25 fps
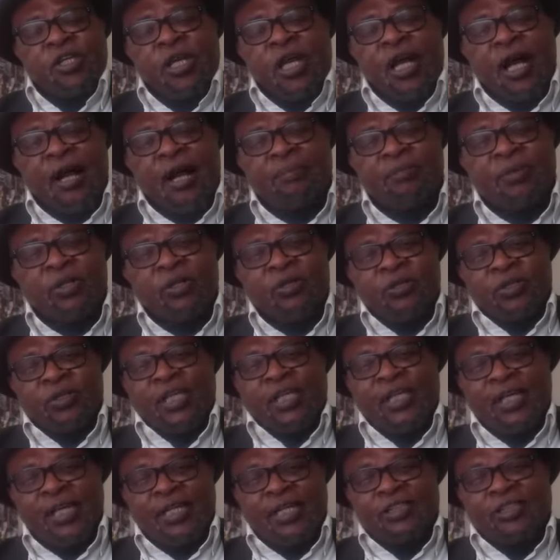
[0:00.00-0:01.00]
I'm
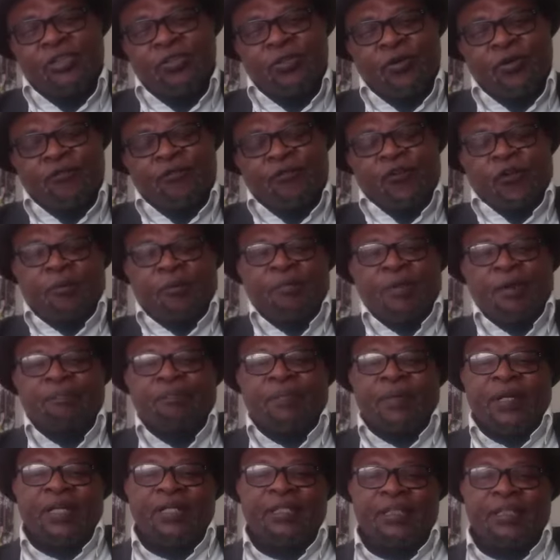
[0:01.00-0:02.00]
looking at you from a
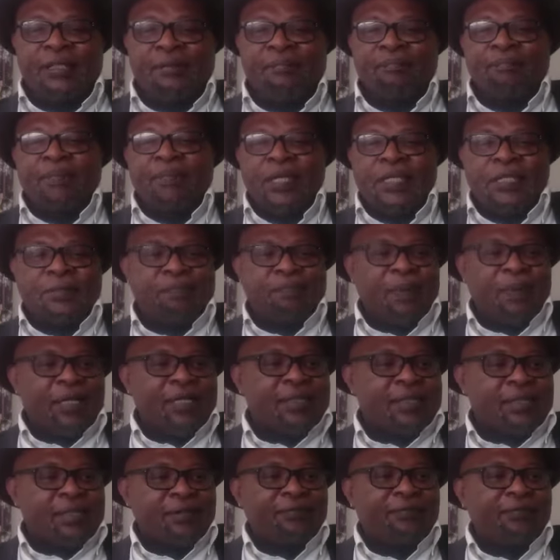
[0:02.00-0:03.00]
branding
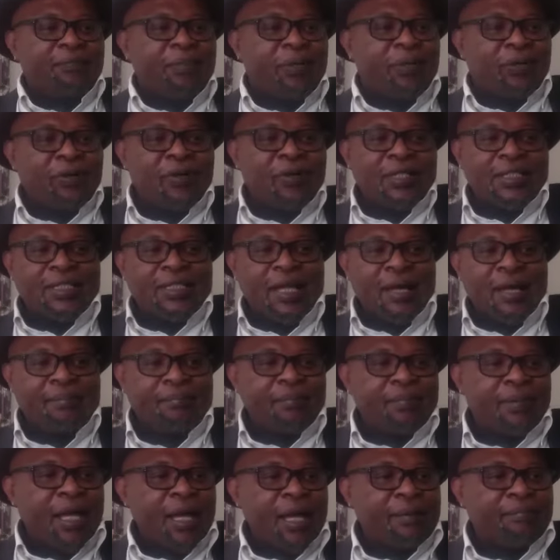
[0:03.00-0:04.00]
perspective because
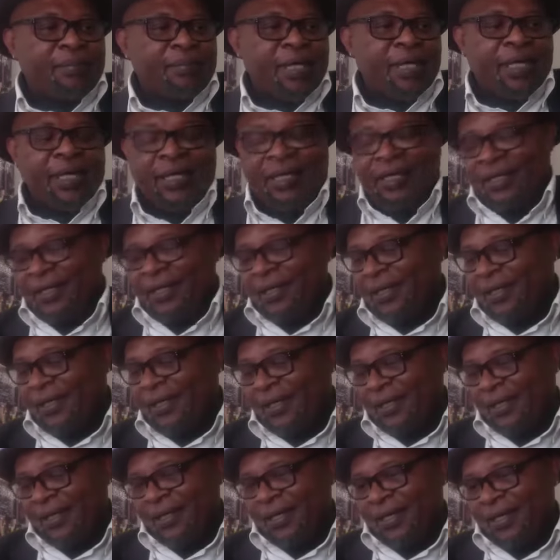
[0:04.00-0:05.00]
I'm, I'm, a,
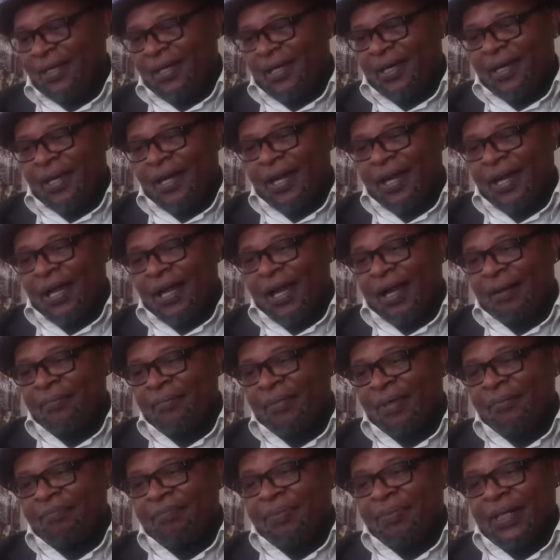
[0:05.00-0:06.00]

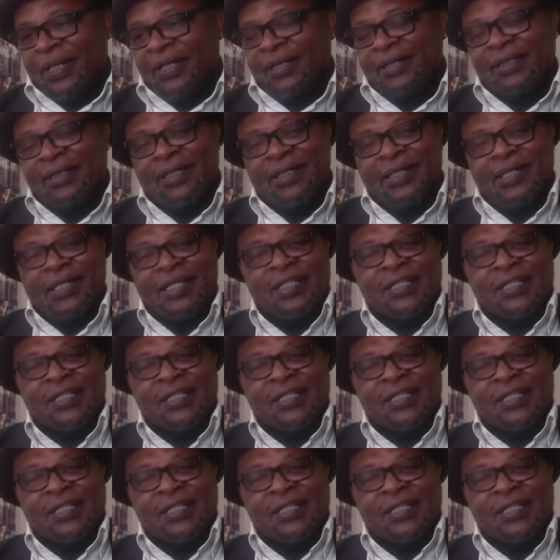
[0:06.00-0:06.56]
I'm a branding